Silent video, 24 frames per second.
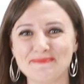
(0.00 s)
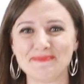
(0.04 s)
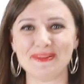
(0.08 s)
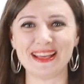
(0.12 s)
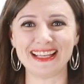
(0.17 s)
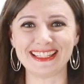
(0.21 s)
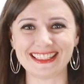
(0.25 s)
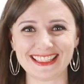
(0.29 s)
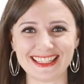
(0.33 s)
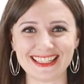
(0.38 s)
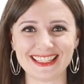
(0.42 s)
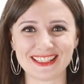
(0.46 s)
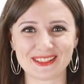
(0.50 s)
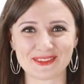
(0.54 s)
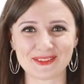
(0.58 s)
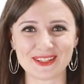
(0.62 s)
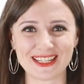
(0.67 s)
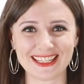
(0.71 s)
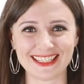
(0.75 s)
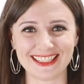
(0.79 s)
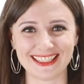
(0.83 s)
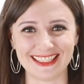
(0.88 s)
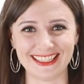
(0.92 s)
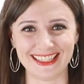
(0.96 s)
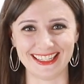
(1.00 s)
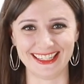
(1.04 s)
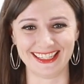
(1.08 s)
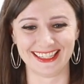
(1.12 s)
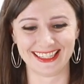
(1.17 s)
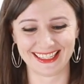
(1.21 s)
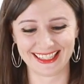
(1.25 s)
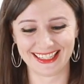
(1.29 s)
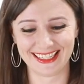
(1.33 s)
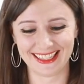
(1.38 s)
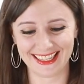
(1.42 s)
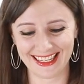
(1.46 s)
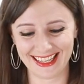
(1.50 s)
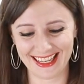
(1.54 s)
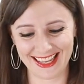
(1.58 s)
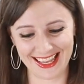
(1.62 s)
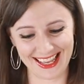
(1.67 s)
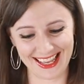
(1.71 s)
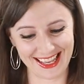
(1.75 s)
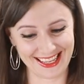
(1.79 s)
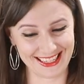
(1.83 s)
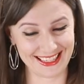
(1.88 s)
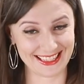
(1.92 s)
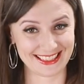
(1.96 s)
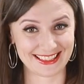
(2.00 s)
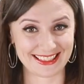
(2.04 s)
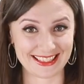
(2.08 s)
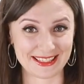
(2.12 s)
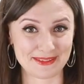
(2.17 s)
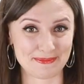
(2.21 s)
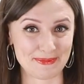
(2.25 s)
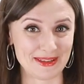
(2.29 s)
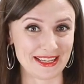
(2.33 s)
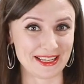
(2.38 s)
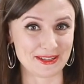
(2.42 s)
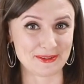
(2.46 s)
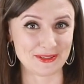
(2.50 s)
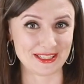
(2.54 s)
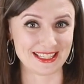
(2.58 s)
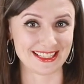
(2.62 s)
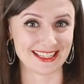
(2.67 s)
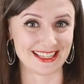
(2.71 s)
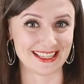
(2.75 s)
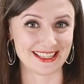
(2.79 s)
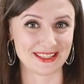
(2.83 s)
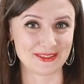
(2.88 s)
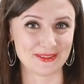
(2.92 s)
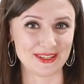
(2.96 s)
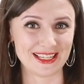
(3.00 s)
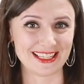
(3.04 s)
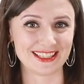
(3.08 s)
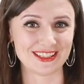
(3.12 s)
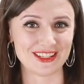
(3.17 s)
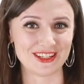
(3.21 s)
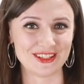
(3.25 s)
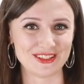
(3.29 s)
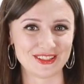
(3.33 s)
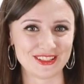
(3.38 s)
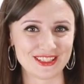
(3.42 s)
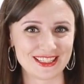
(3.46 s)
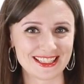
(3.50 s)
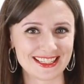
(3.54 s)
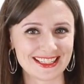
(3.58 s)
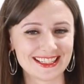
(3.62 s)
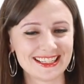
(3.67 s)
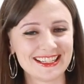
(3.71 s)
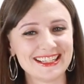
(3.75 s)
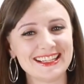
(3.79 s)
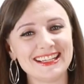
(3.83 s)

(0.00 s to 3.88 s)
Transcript: Besti sweetener. I guess this bag wasn't all the way closed.